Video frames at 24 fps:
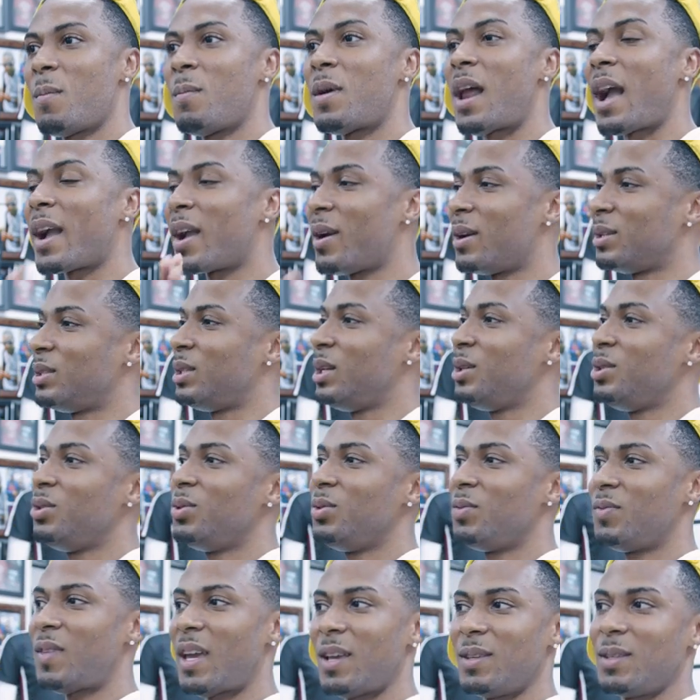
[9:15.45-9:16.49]
But I guarantee
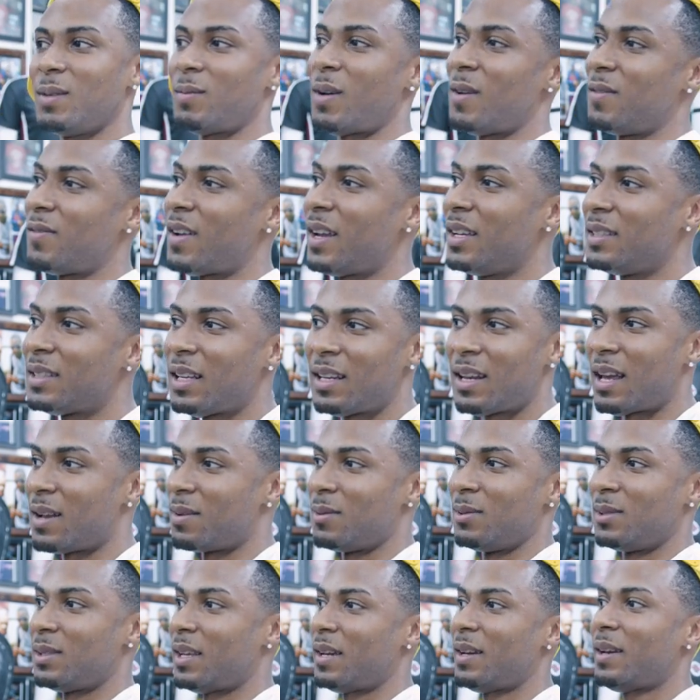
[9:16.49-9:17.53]
you, if they's in my face, they're not
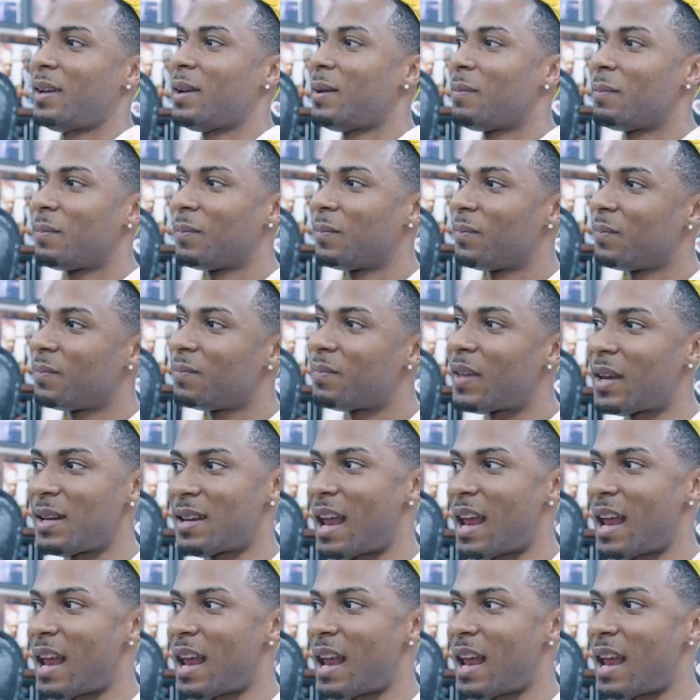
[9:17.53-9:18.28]
going to say that. They're not going to say that.